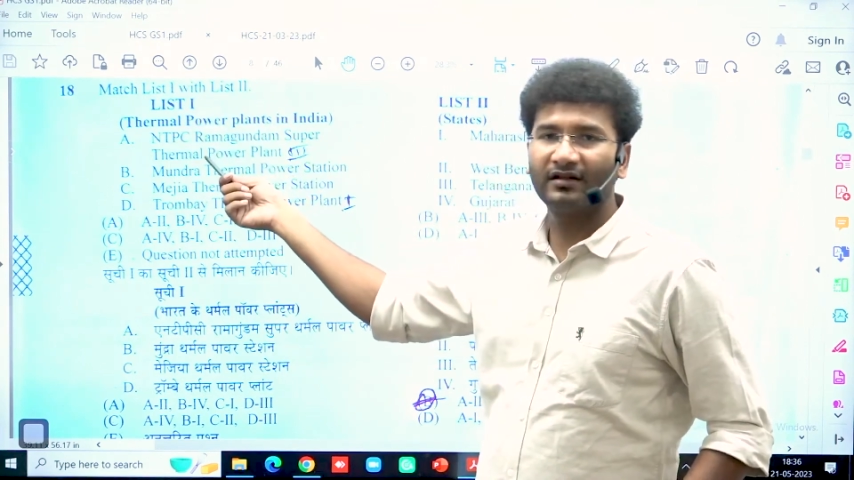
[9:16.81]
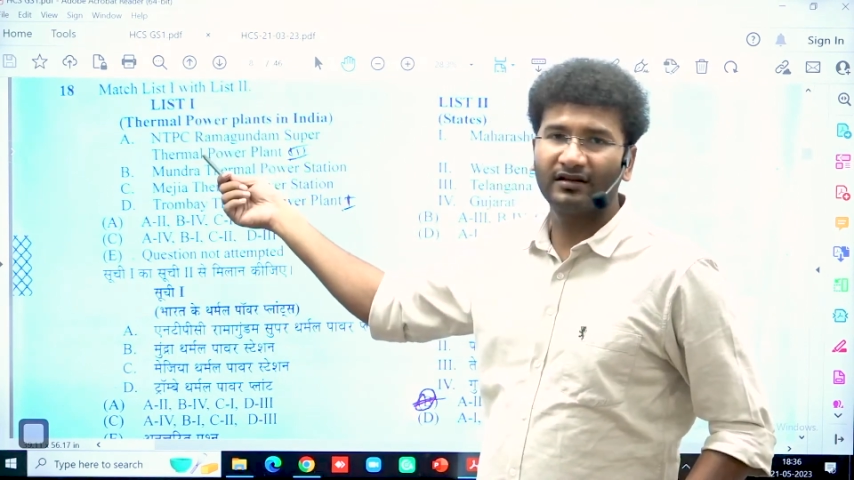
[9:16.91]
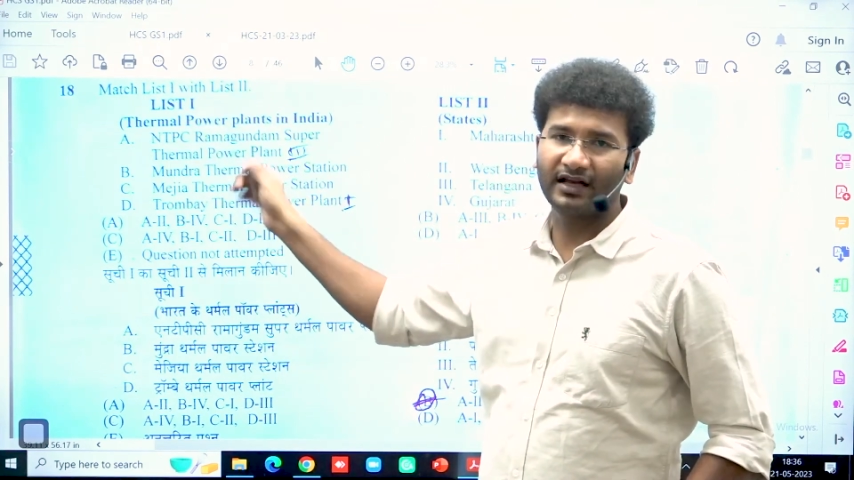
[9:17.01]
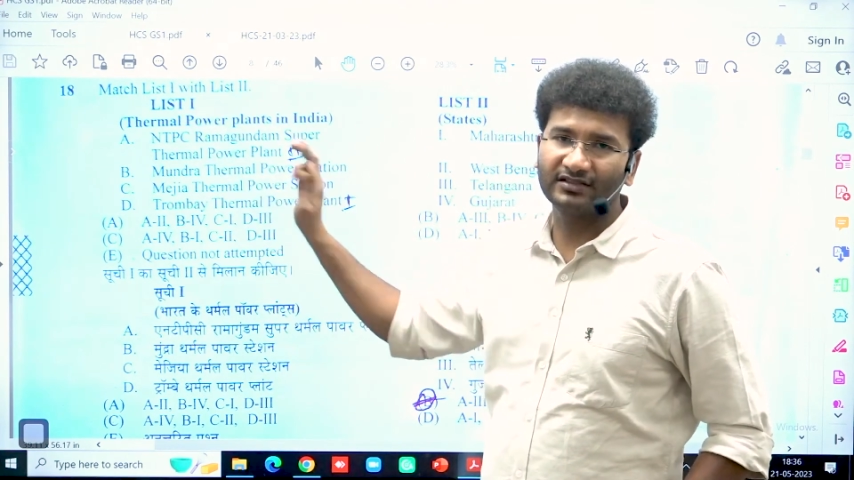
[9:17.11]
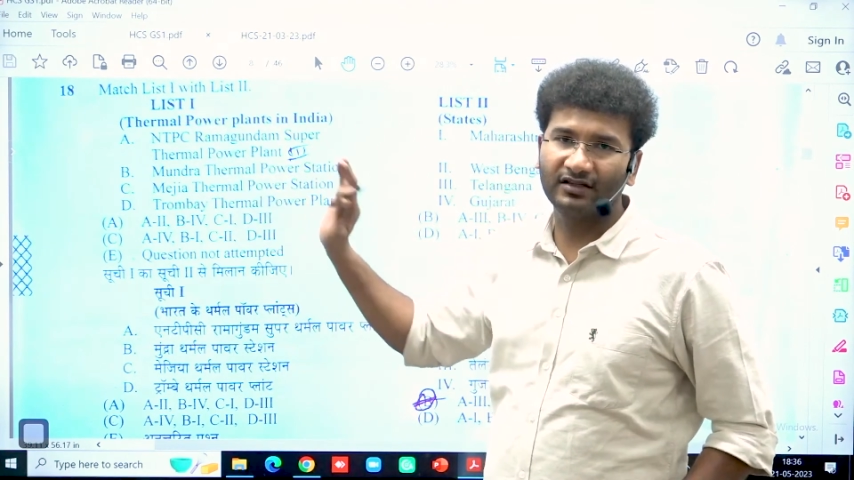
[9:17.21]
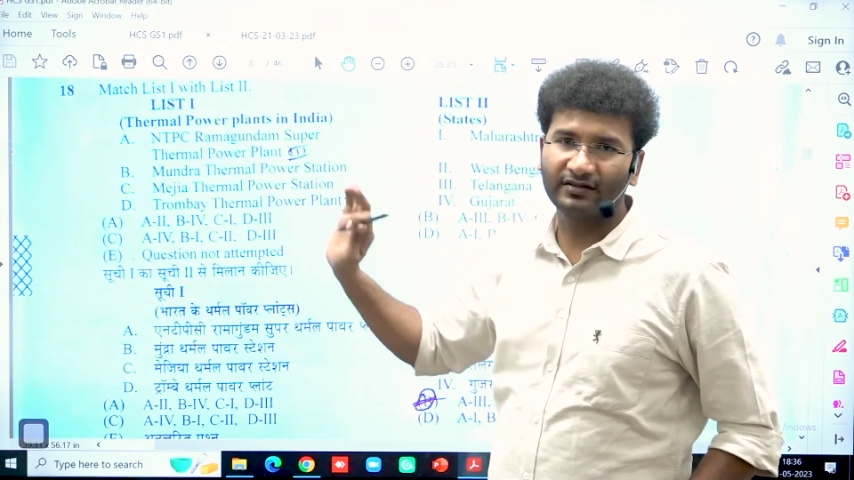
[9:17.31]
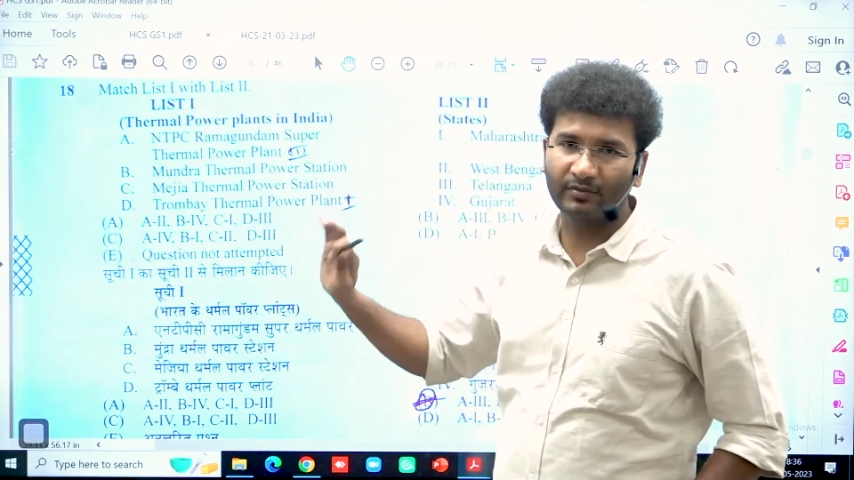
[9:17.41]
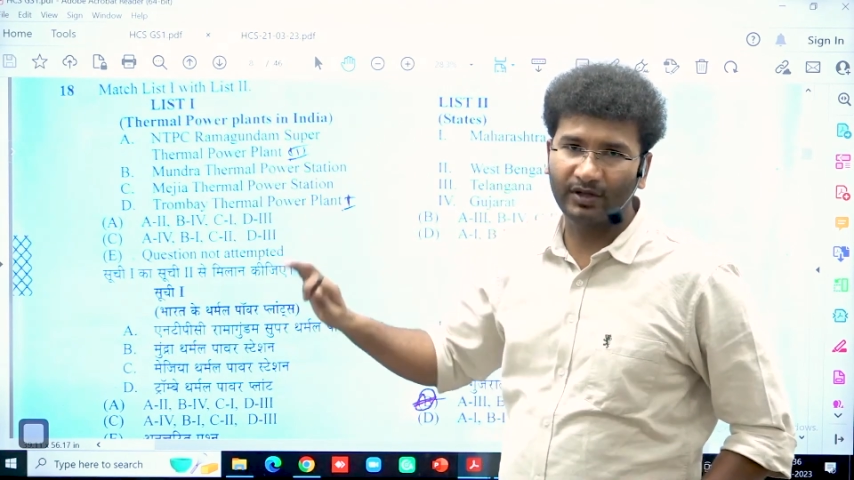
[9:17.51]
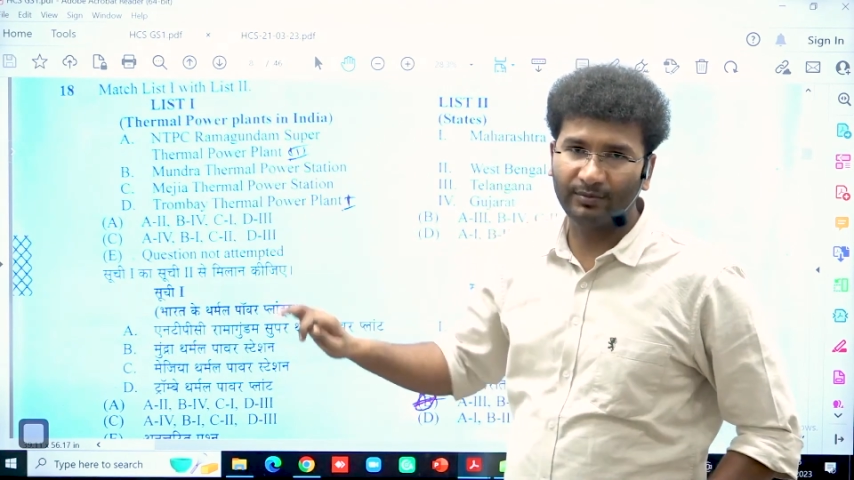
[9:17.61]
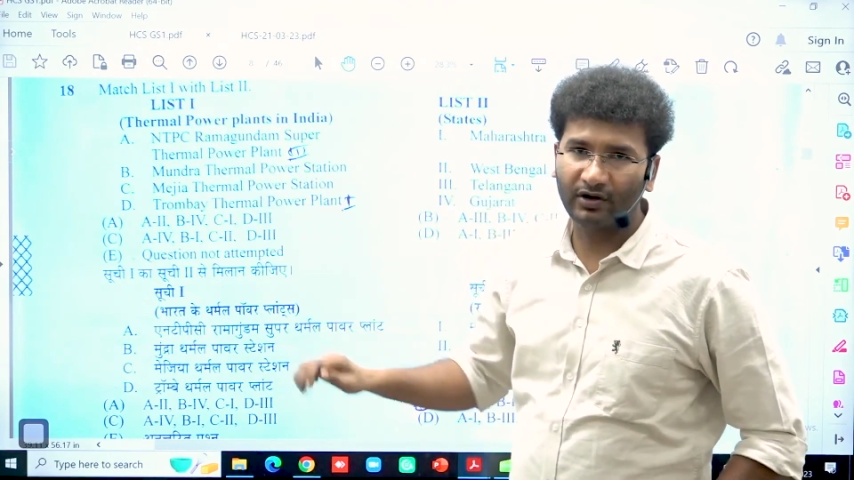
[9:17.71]
National
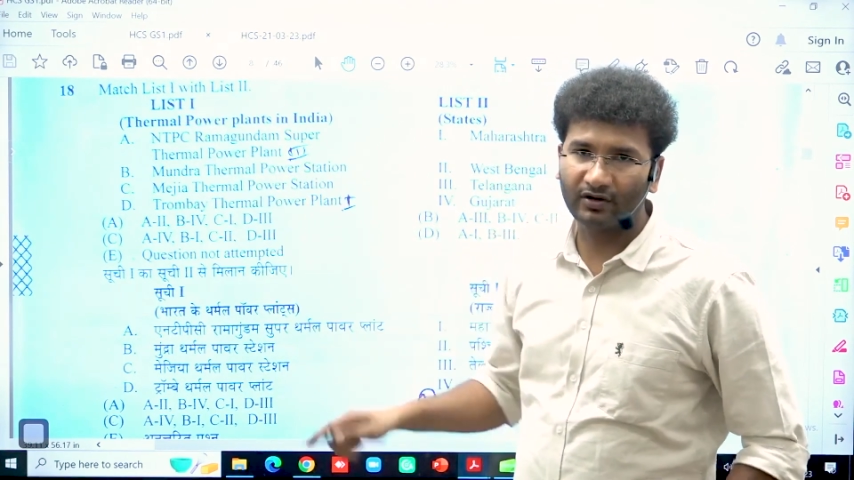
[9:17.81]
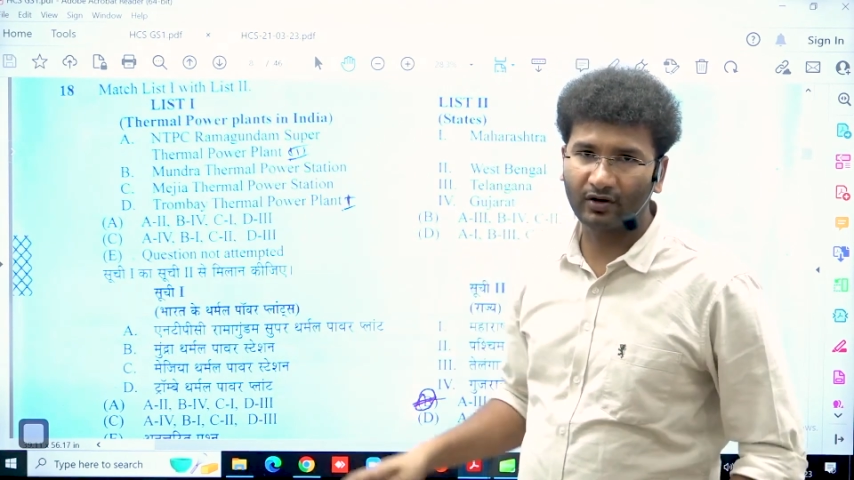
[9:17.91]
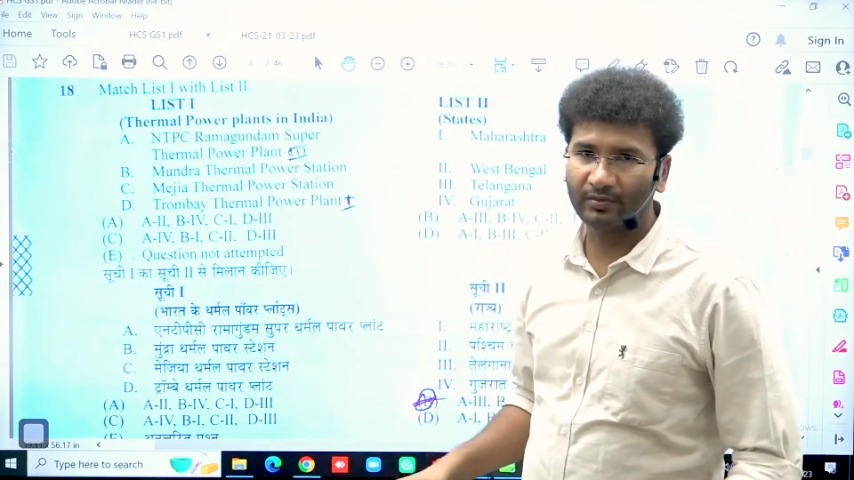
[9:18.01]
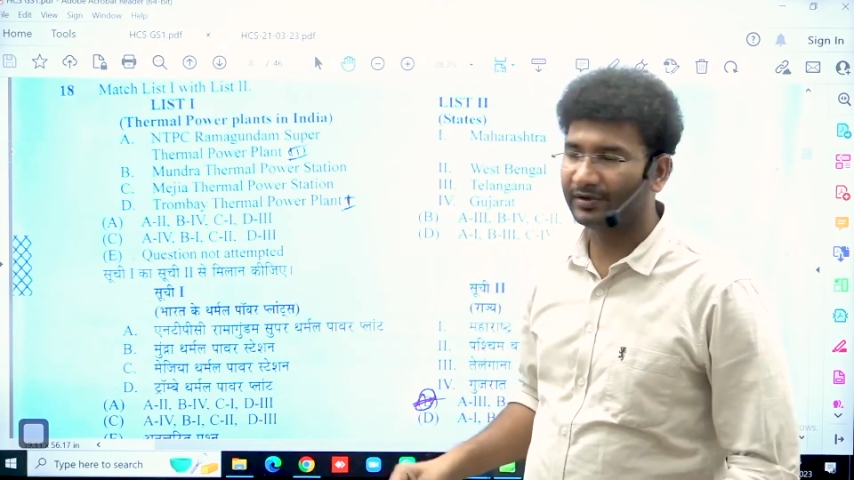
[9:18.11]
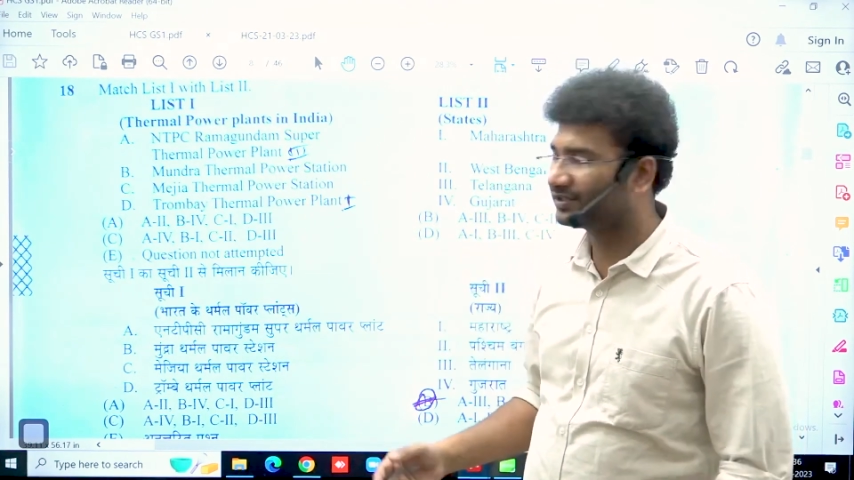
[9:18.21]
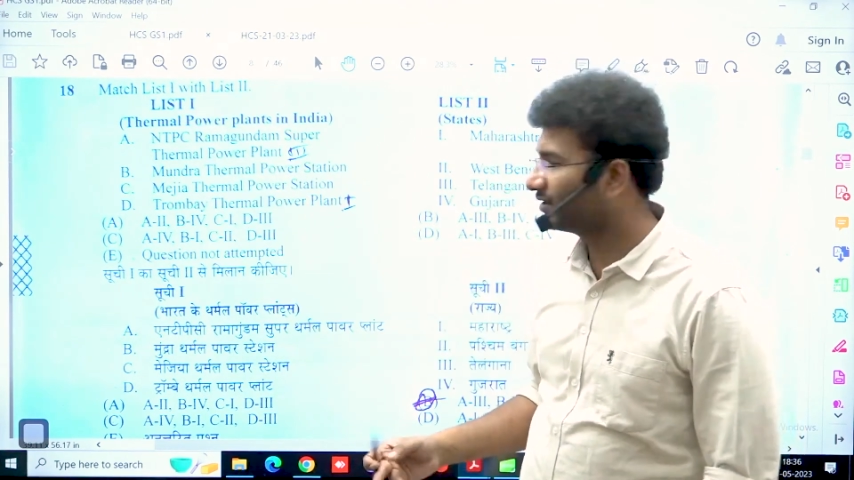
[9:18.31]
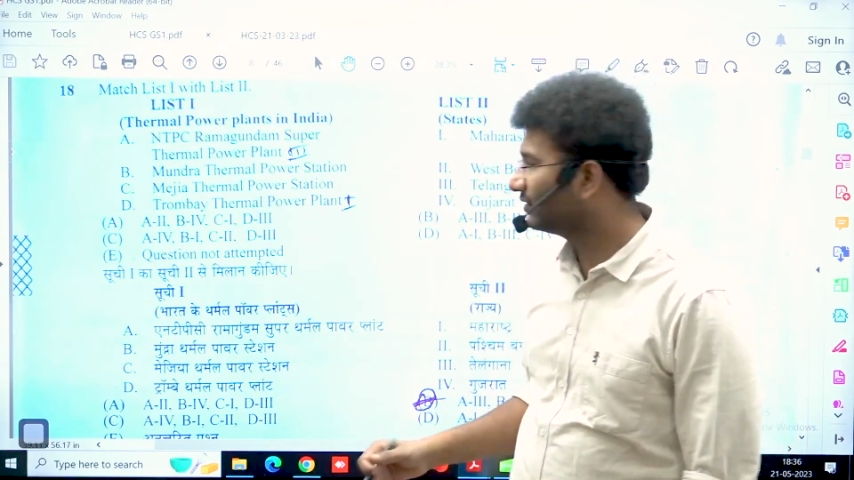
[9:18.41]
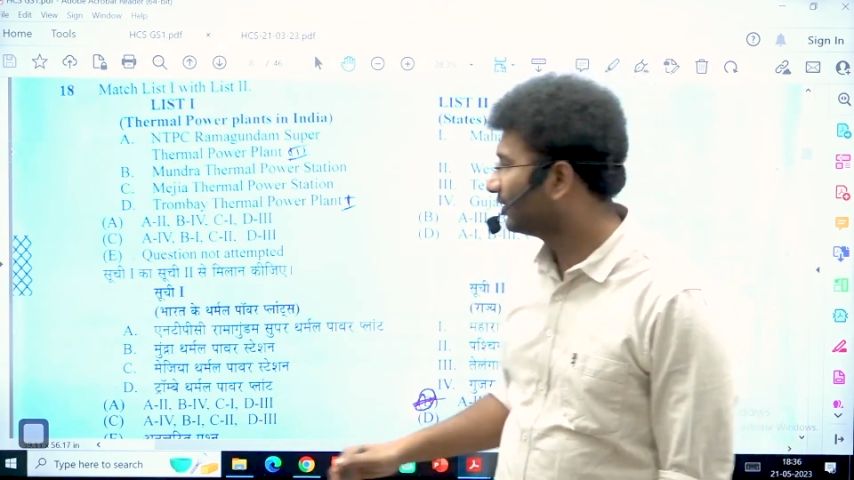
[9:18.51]
Thermal Power Corporation.